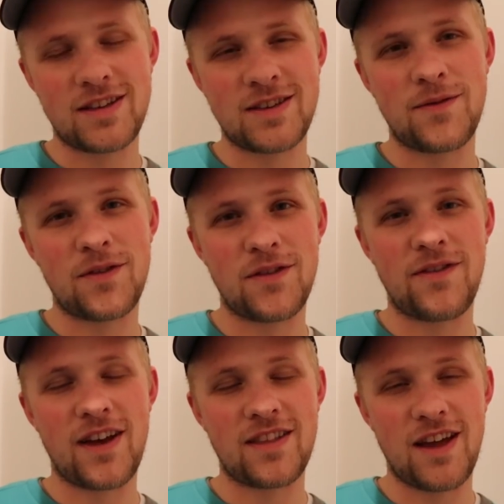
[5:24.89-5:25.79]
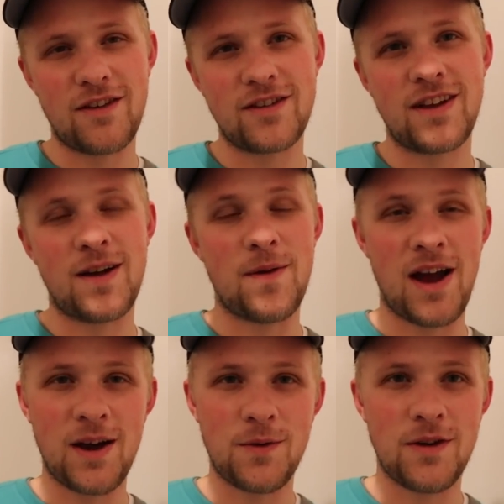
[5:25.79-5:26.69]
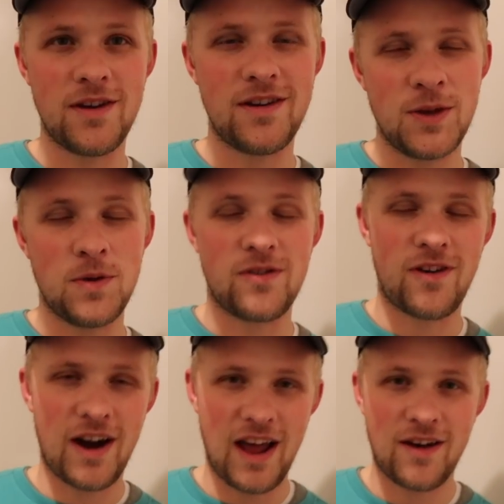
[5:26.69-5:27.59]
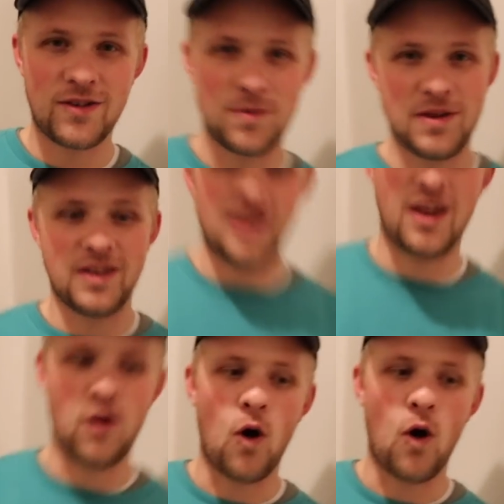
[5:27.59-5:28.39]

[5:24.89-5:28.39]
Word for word: except for the fact that every time I went, you went right after me and